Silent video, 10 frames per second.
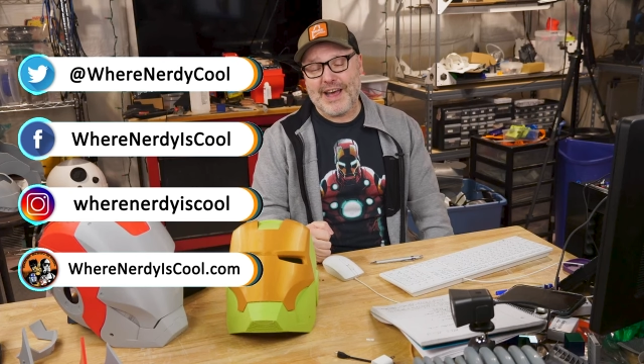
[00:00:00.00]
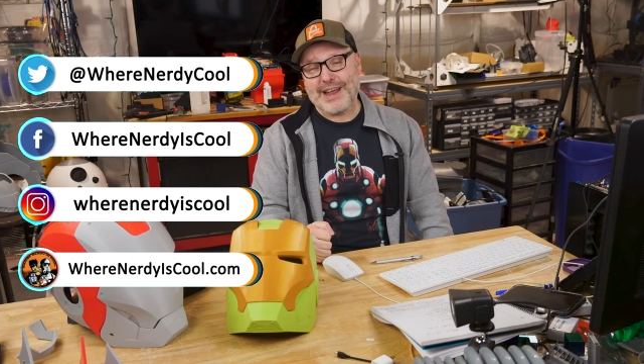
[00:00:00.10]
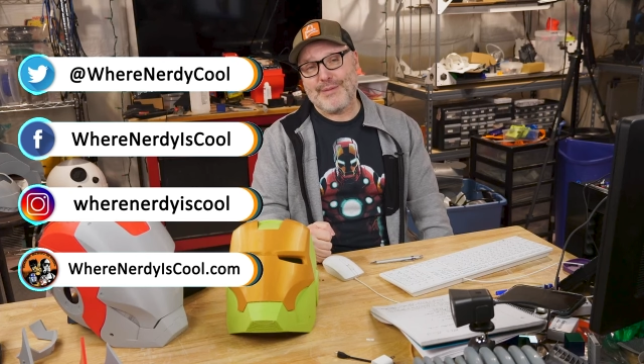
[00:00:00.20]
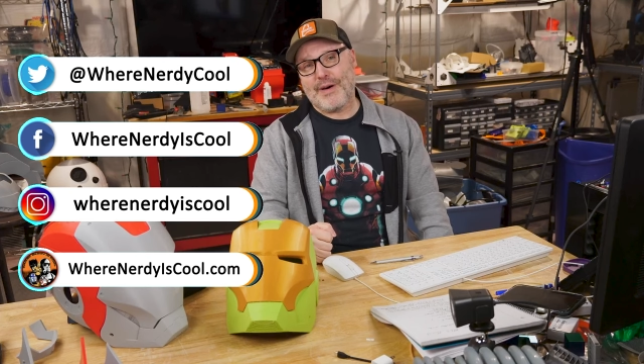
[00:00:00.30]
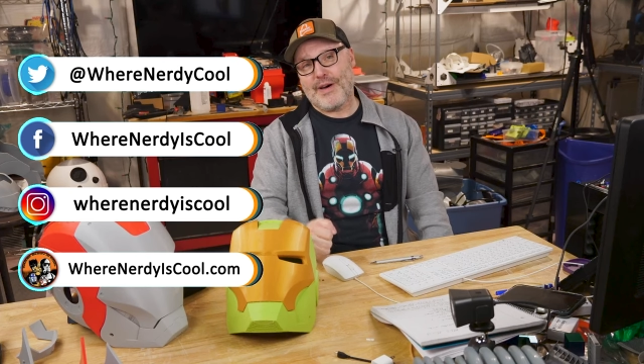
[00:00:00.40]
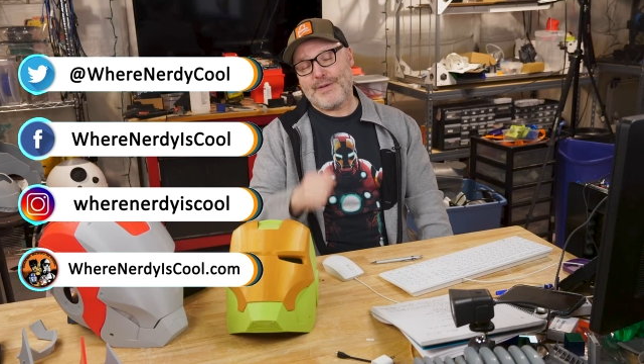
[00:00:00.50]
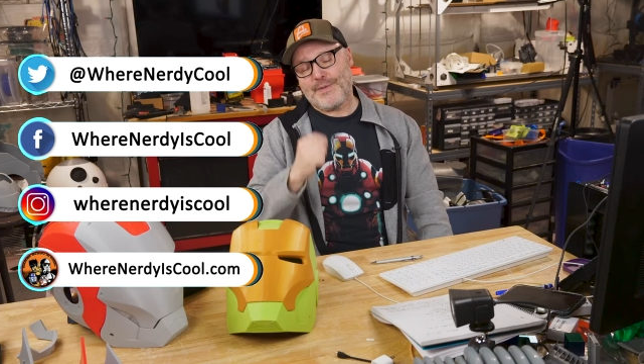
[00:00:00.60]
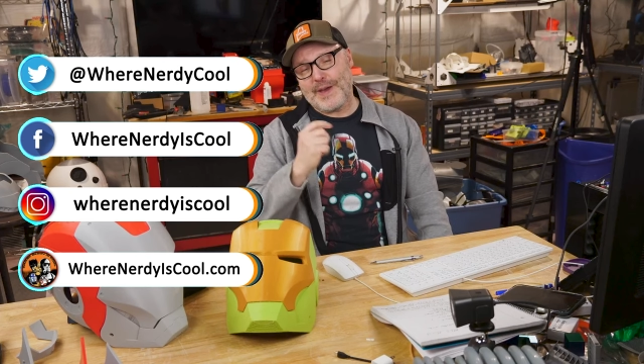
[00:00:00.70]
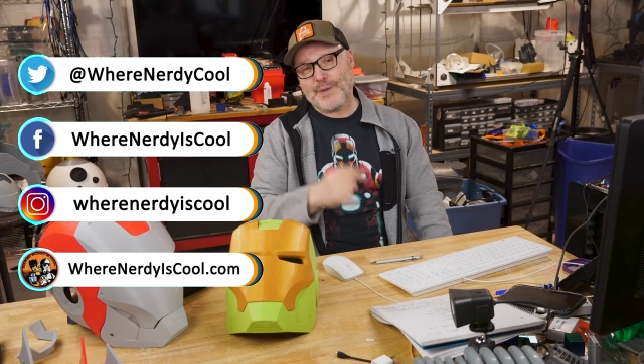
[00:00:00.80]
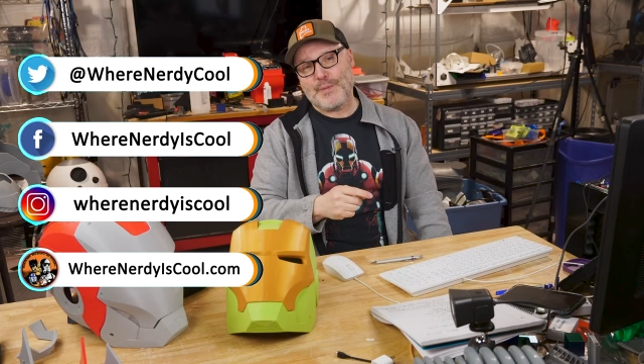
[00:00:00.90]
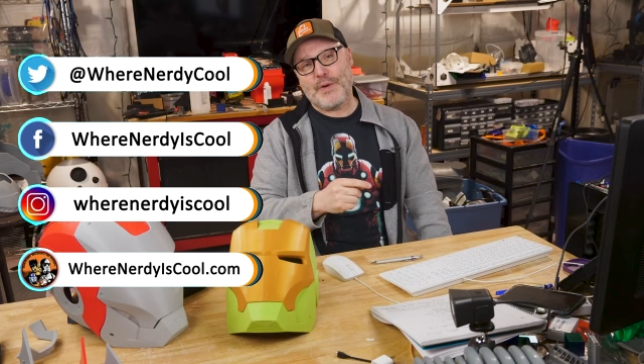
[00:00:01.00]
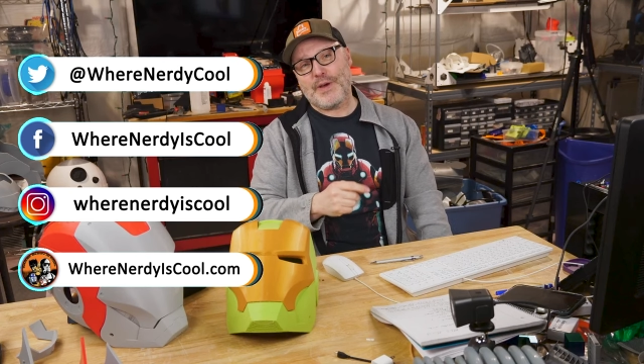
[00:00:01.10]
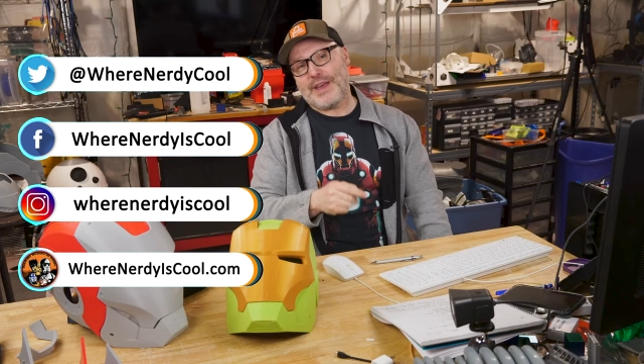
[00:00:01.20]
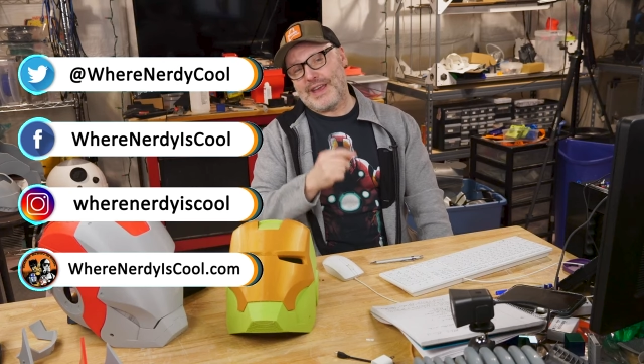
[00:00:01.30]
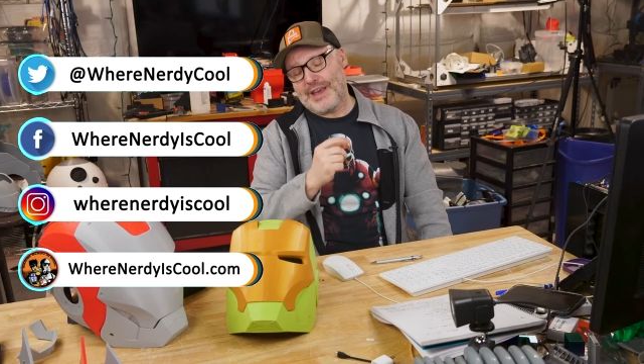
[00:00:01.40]
I am on
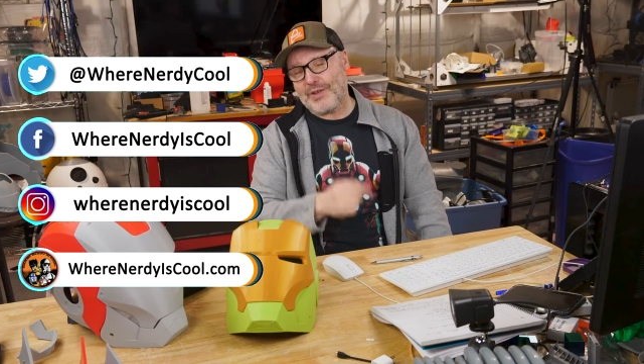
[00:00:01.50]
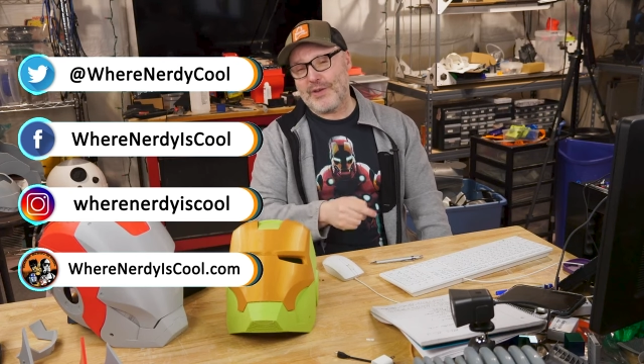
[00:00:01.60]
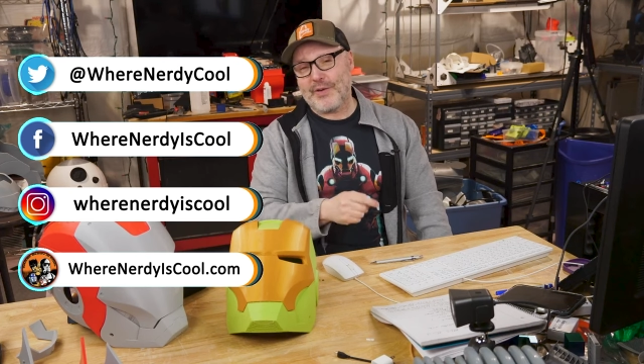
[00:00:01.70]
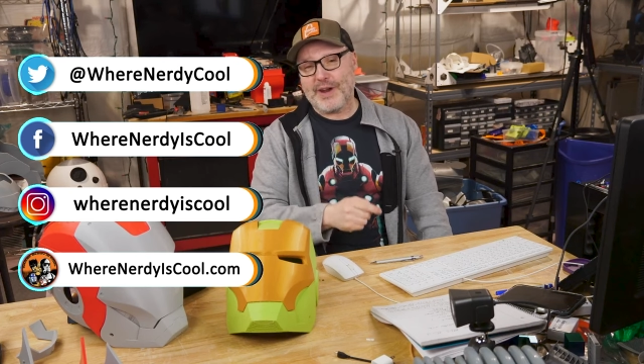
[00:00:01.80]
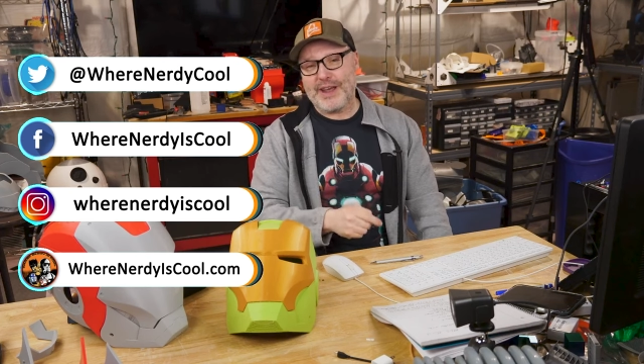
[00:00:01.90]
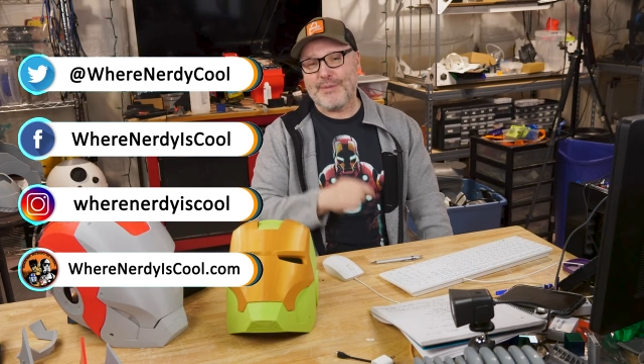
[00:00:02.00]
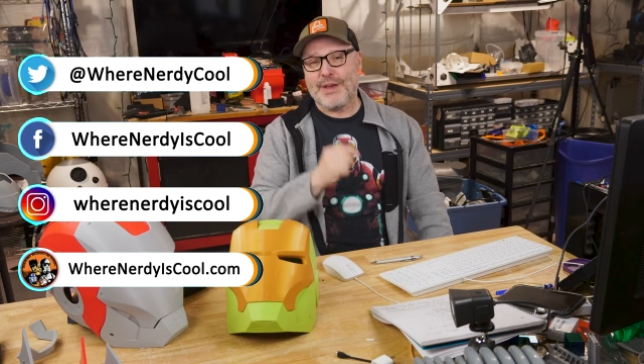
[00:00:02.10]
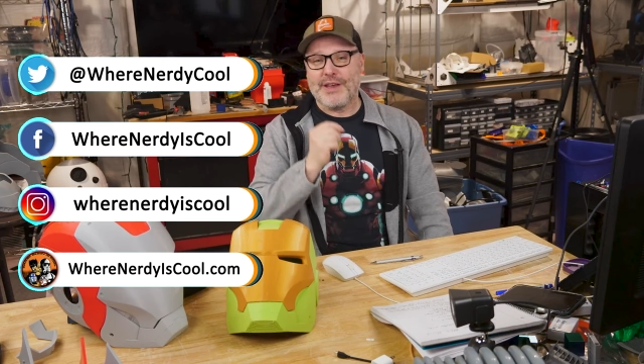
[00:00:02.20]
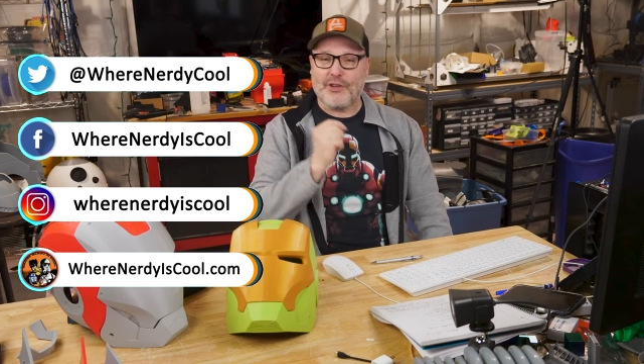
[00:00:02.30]
Facebook, Instagram,